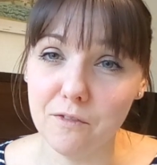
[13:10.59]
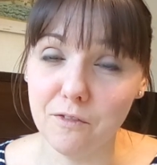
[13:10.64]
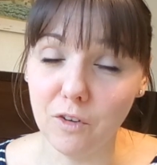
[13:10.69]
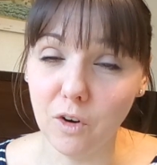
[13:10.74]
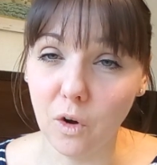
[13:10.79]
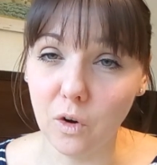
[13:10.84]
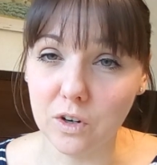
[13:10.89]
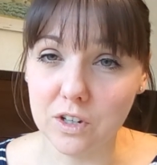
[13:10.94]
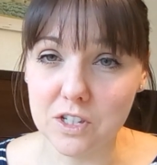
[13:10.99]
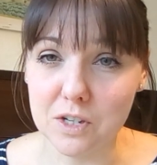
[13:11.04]

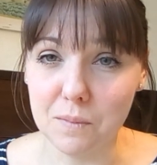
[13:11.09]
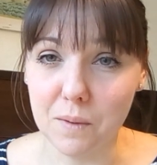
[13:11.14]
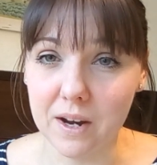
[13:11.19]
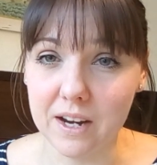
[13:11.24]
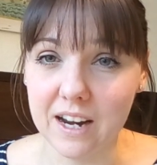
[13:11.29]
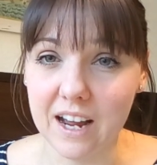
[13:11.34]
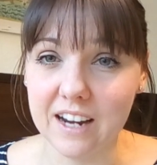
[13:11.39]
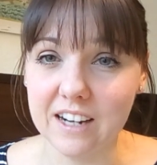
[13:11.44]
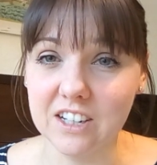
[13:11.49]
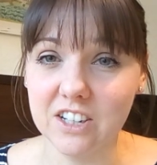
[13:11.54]
vlog to my
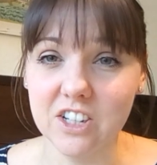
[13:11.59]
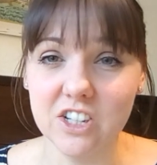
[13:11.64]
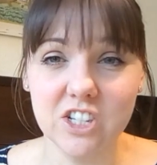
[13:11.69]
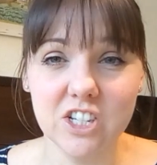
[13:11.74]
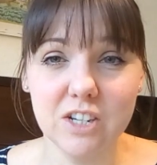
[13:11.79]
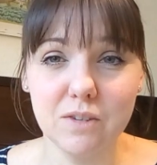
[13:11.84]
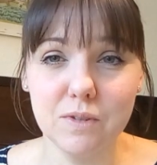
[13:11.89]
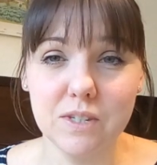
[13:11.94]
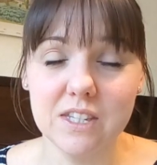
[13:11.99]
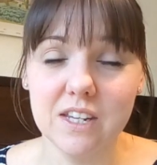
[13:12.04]
nan, because
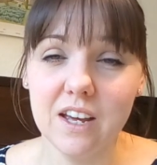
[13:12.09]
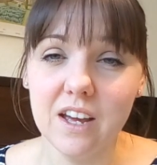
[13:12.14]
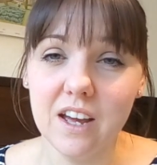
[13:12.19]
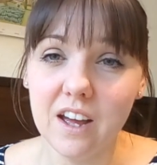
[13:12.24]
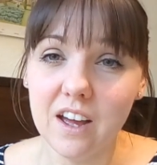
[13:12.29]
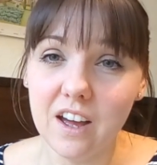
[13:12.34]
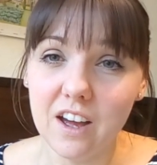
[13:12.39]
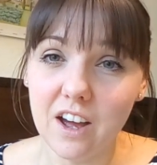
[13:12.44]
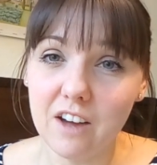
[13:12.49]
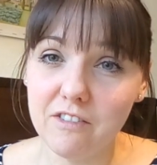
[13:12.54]
she was
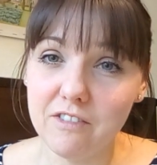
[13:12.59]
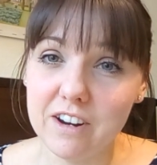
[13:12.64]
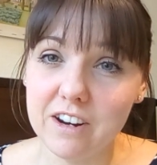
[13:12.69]
a